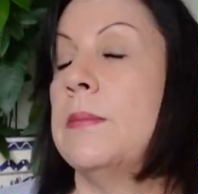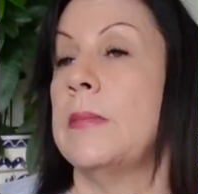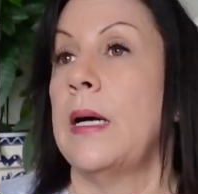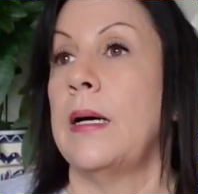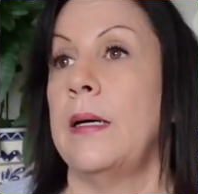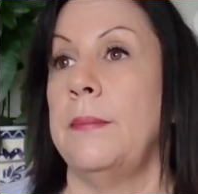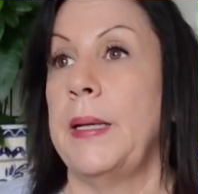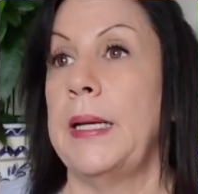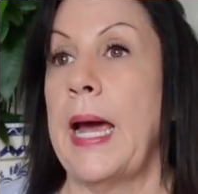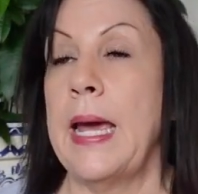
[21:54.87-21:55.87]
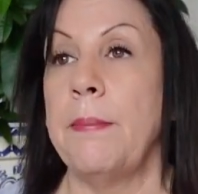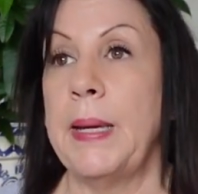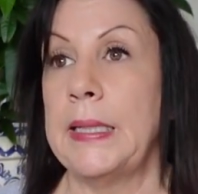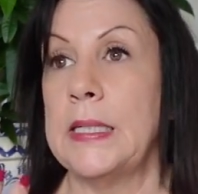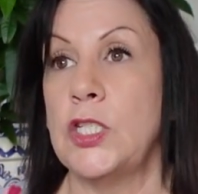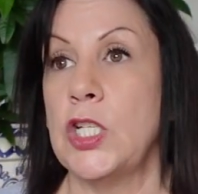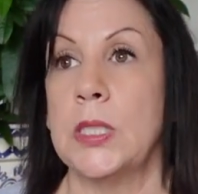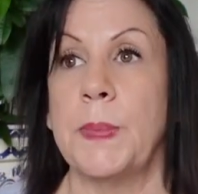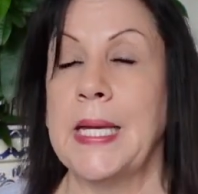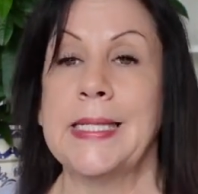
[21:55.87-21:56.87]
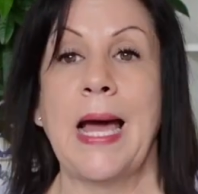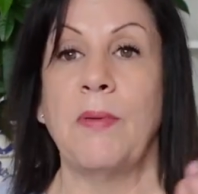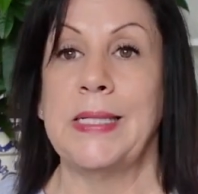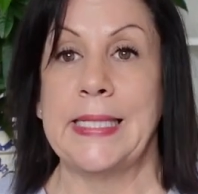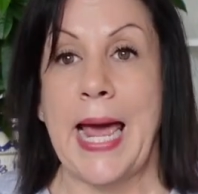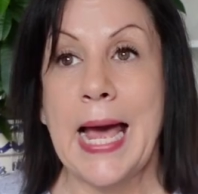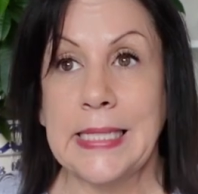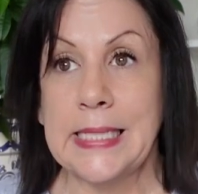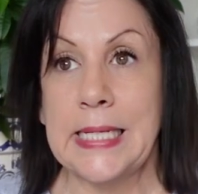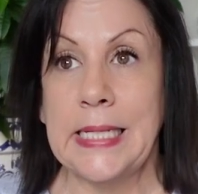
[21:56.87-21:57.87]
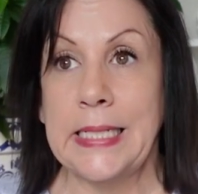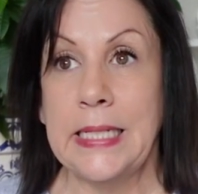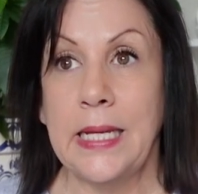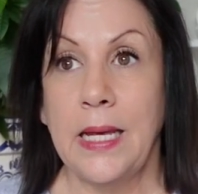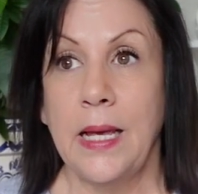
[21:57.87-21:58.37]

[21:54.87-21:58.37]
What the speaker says: And I had made this just because I was testing